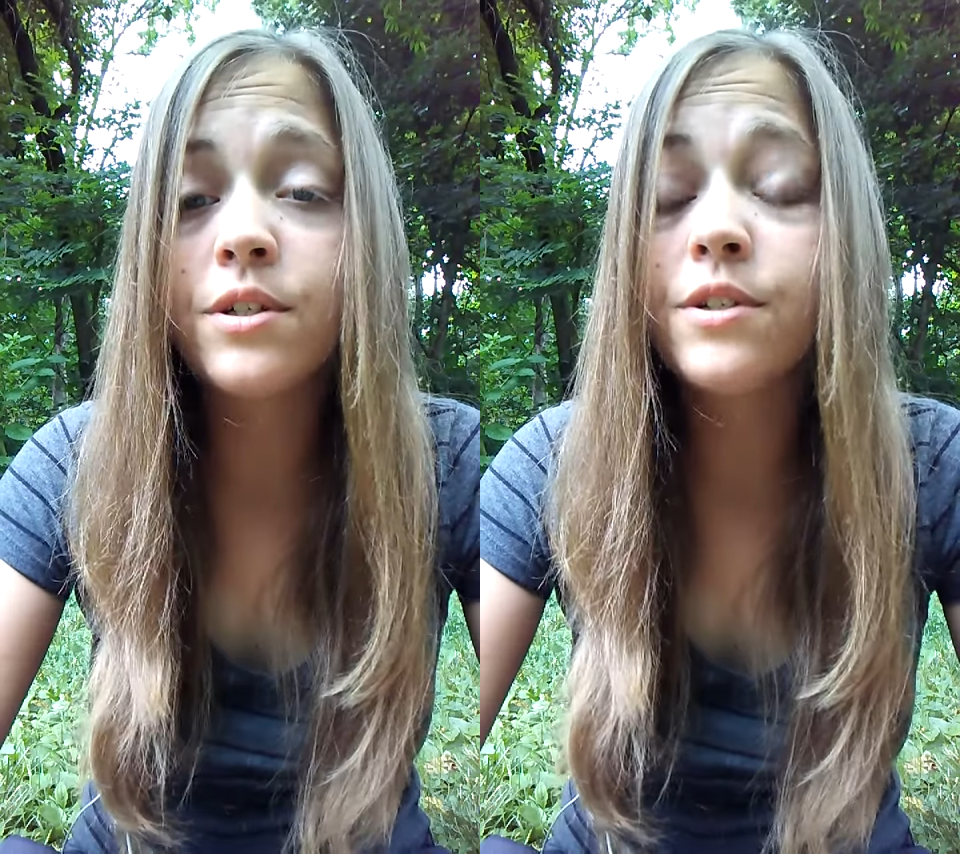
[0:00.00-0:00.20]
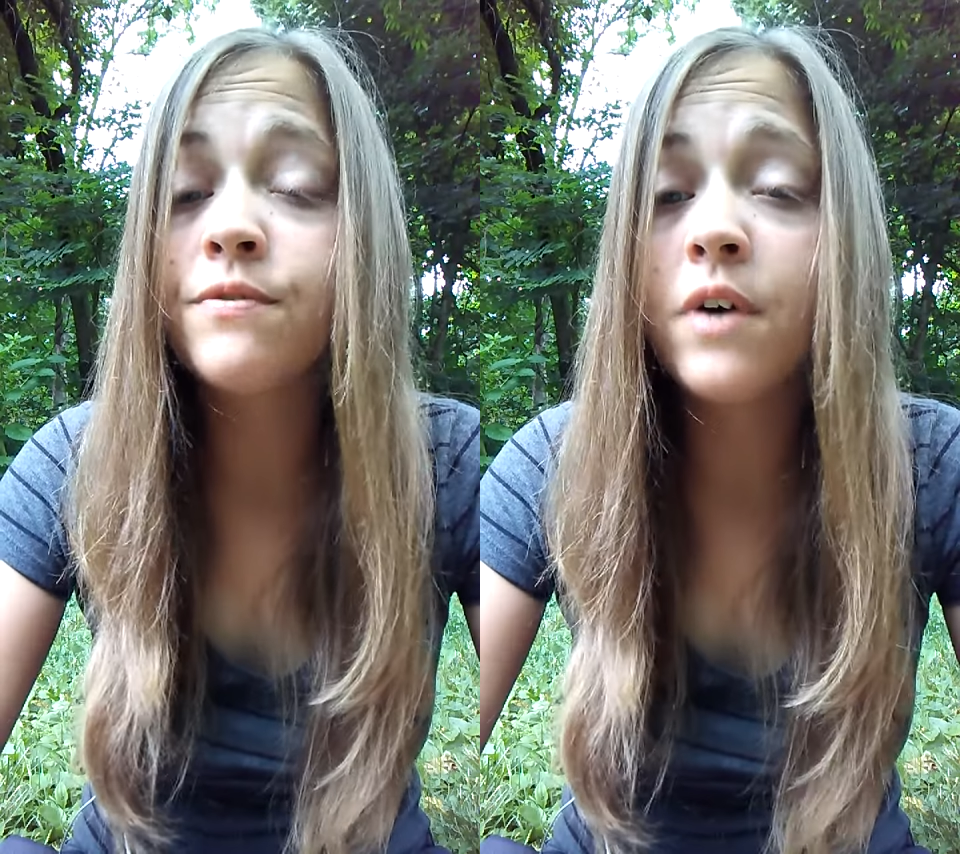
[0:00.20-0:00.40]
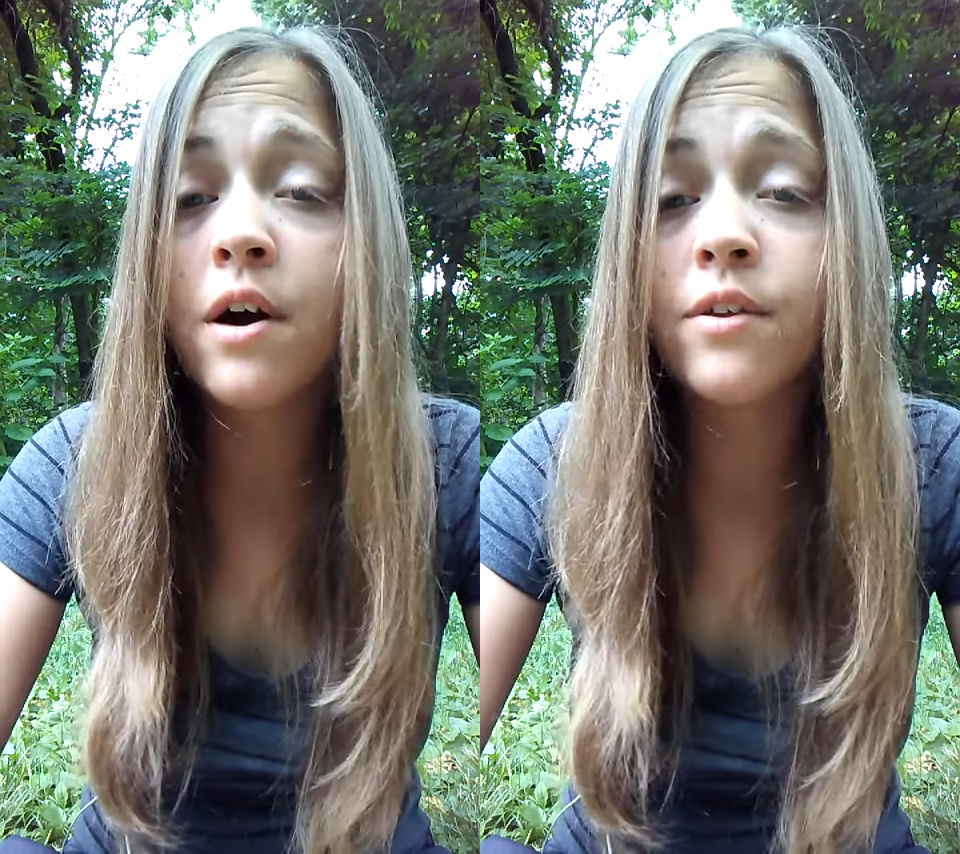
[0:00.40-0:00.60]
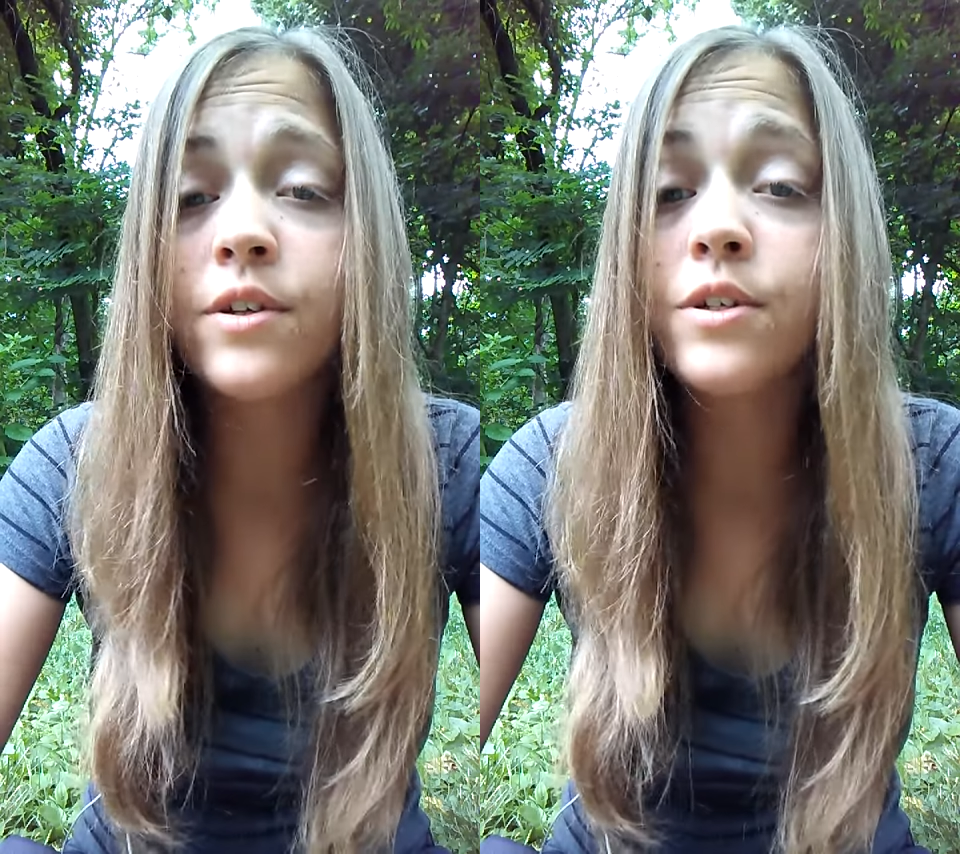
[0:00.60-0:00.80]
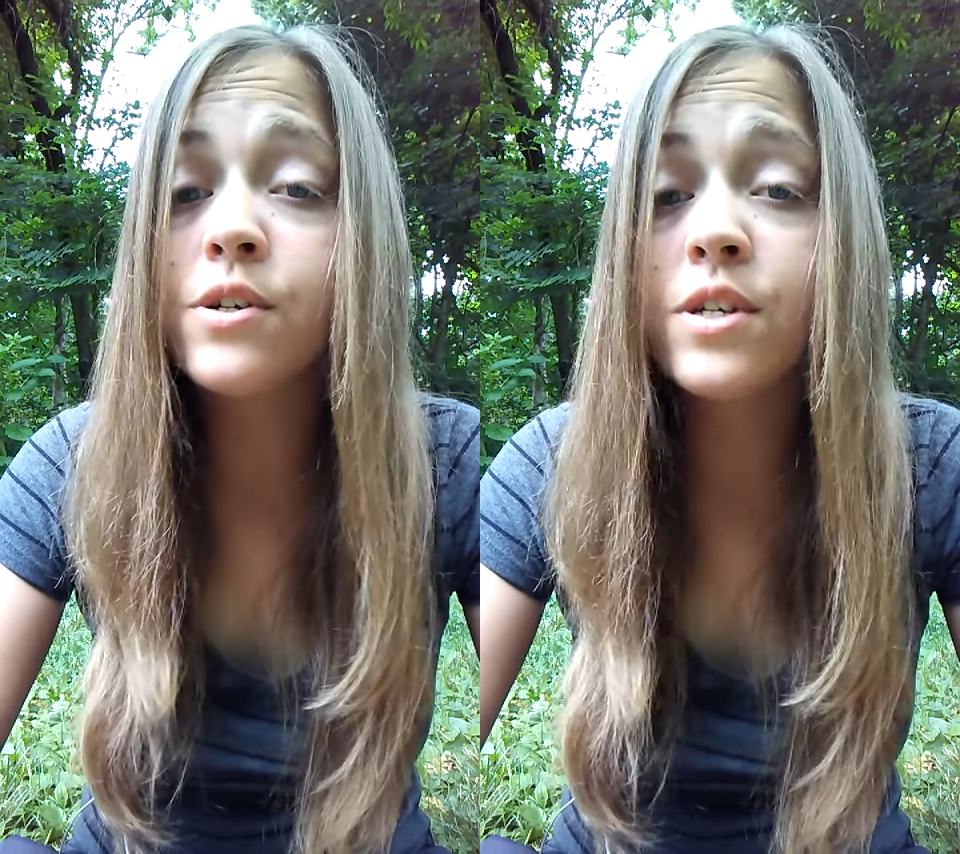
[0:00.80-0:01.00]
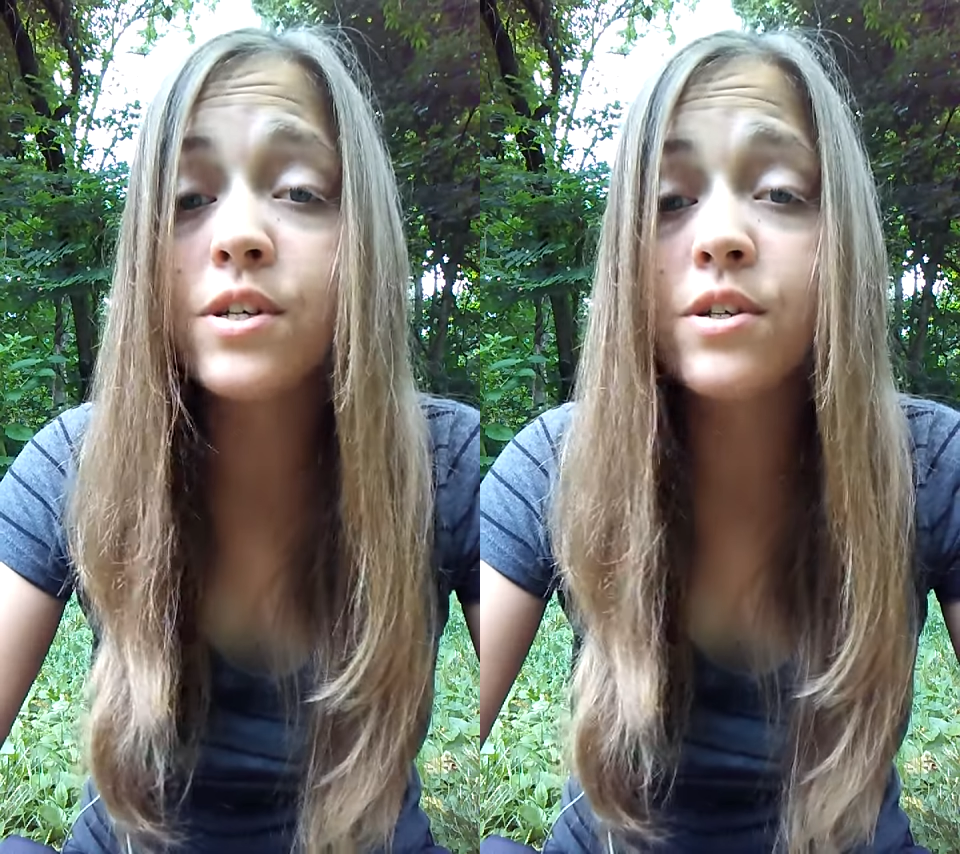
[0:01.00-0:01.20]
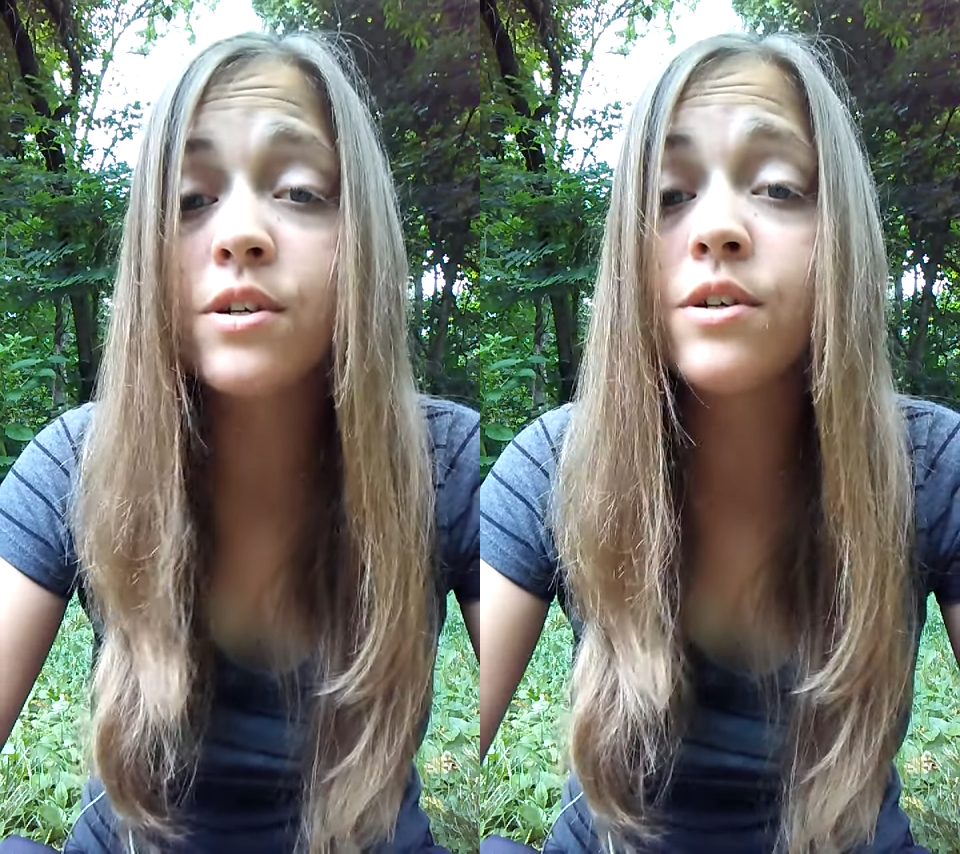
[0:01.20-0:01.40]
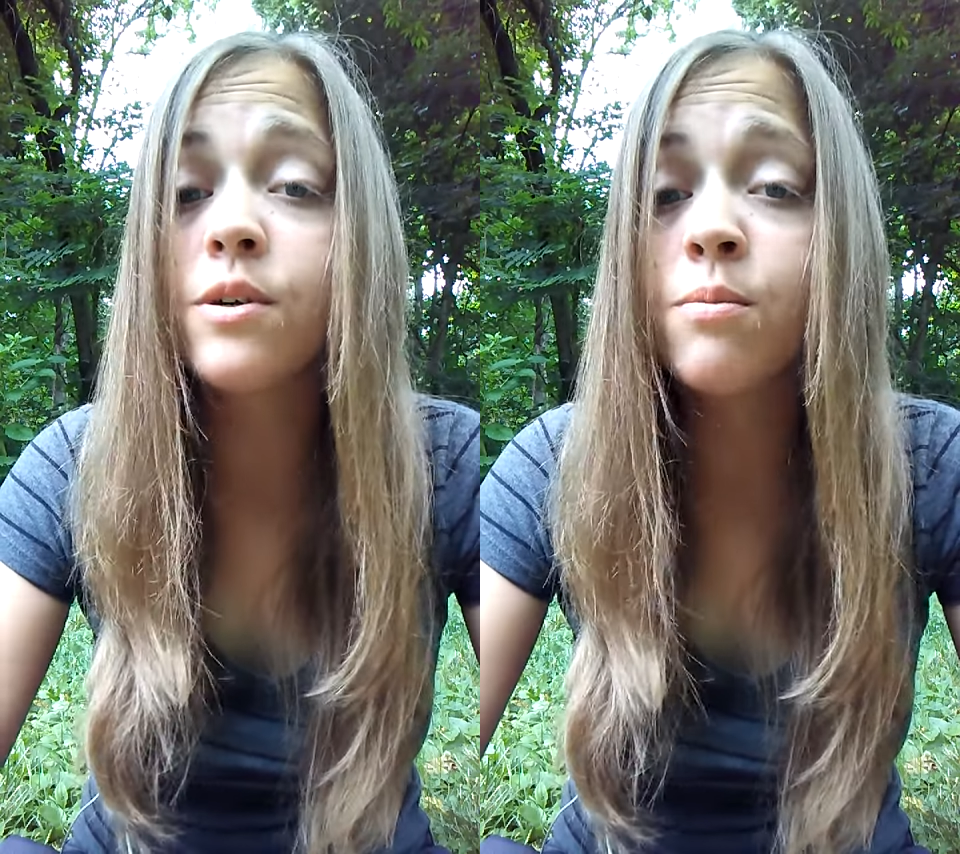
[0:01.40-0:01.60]
your father, your sister,
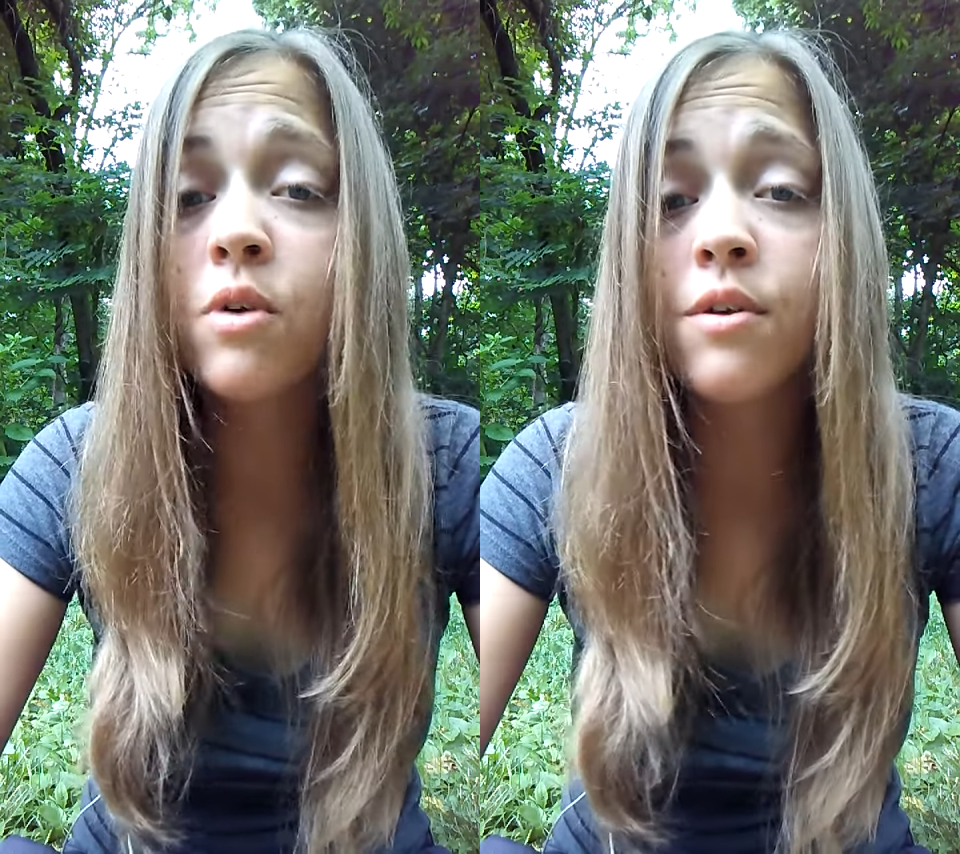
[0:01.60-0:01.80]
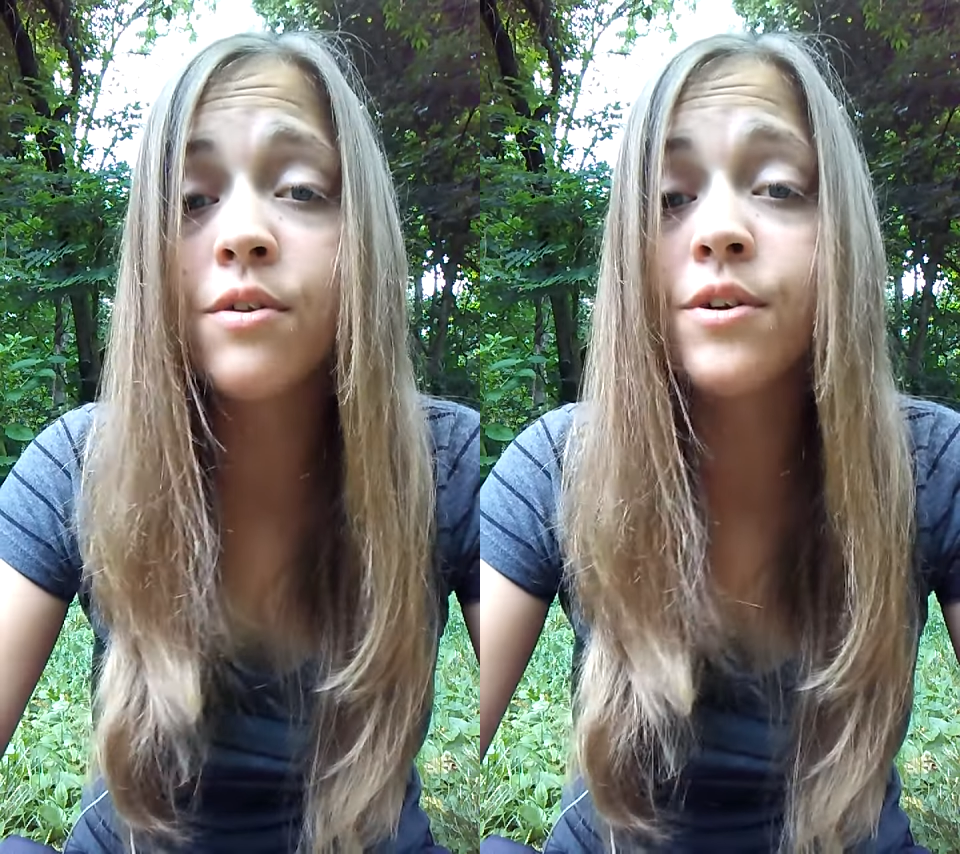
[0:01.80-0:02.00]
your brother,